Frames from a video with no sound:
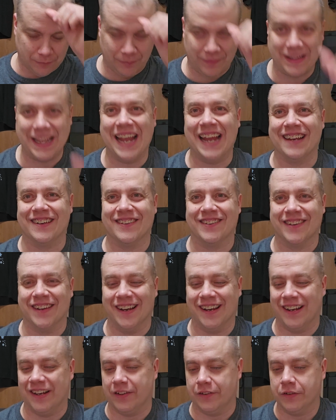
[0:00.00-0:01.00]
Thanks,
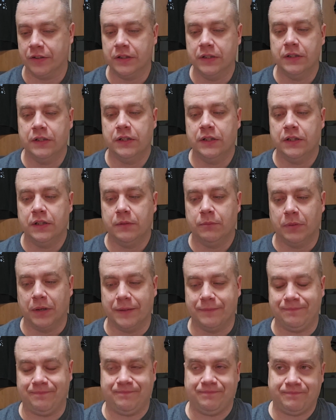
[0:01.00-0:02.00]
guys.
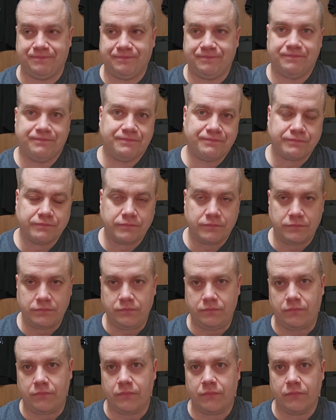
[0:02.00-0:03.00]
But,
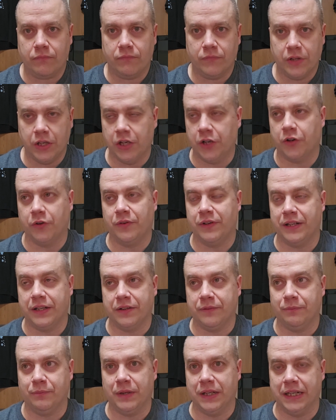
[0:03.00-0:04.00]

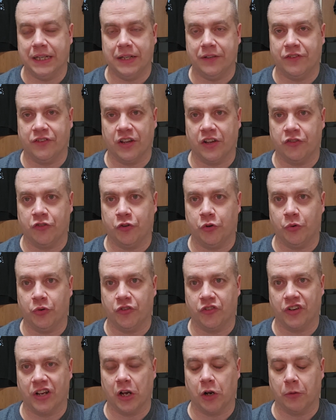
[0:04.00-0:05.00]
he says to
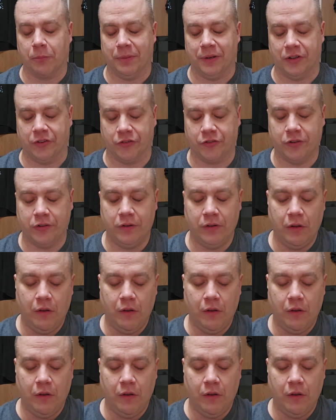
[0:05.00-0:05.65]
his therapist,